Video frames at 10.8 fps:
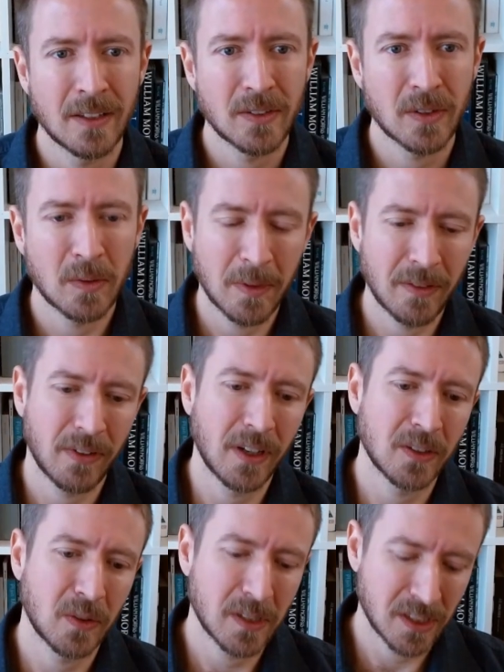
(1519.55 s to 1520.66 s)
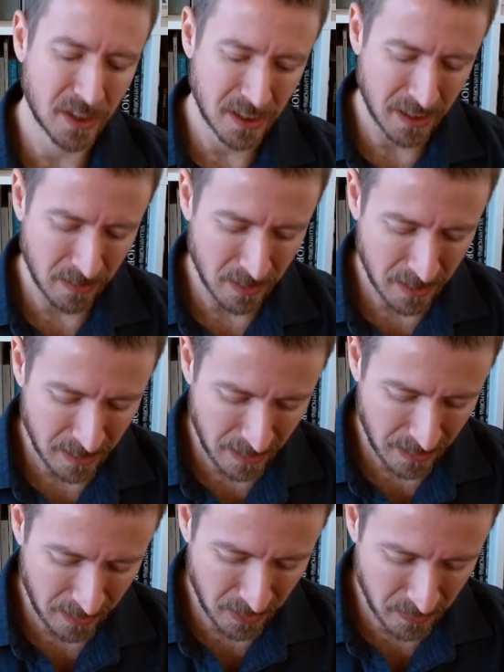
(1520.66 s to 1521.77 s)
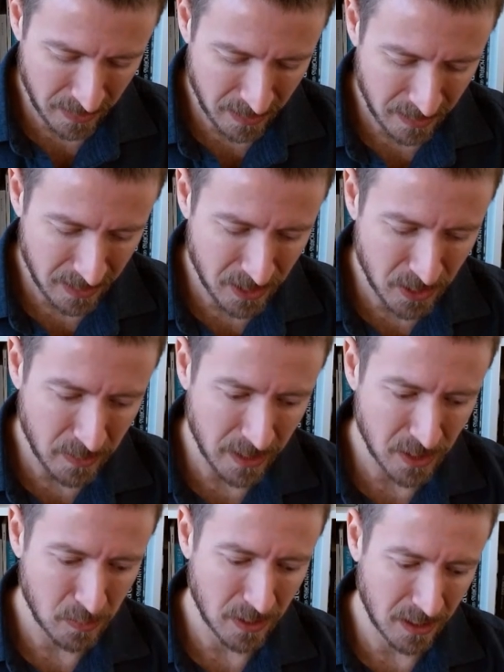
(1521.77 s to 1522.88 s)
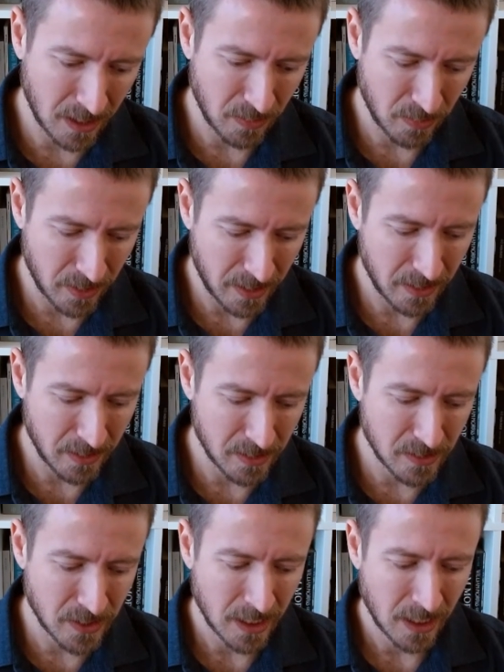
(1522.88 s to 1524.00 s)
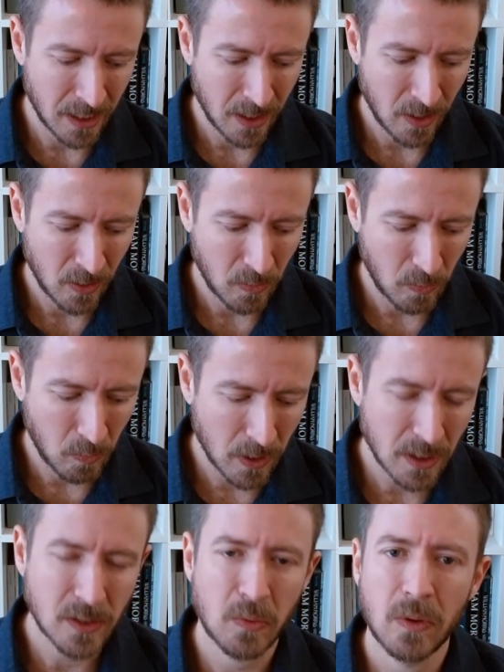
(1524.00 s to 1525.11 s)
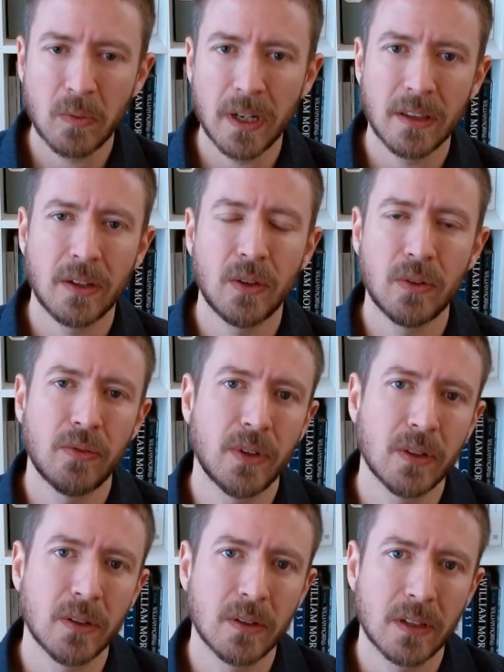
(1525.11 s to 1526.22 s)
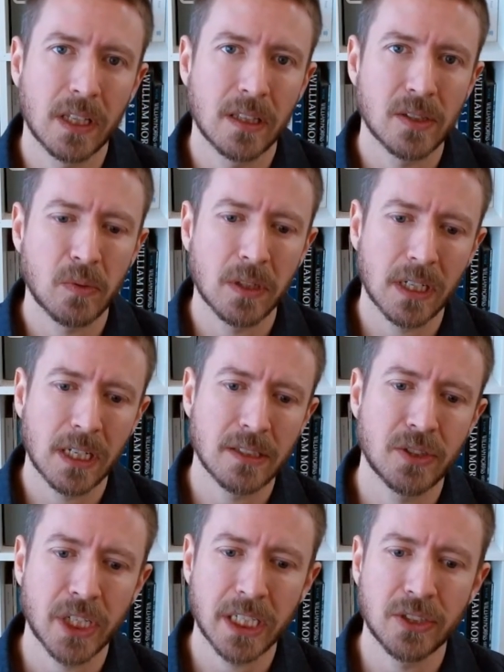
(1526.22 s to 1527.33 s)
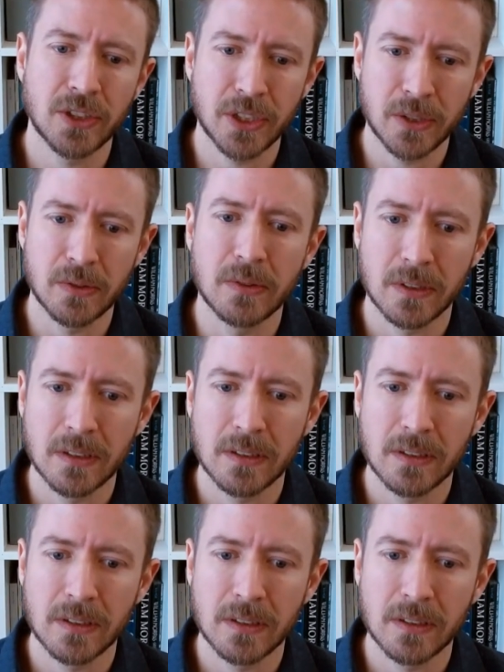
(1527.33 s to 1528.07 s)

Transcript: so my final question sara you know in in doing this work now for years what is one way that you feel that this work has changed you